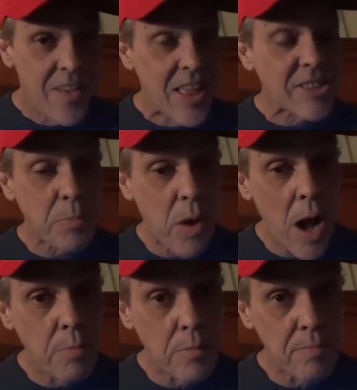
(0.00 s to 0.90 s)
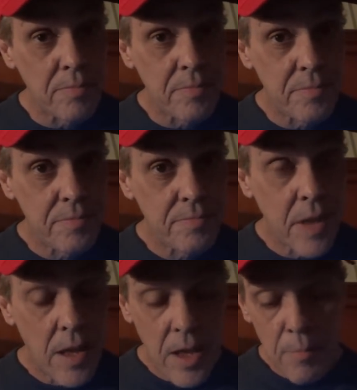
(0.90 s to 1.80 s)
That's a problem,
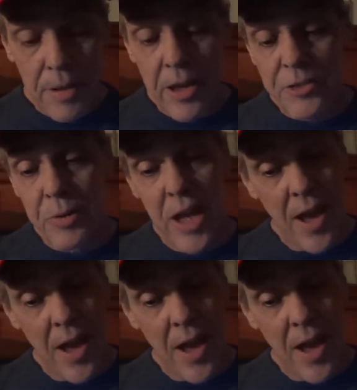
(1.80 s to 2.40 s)
because we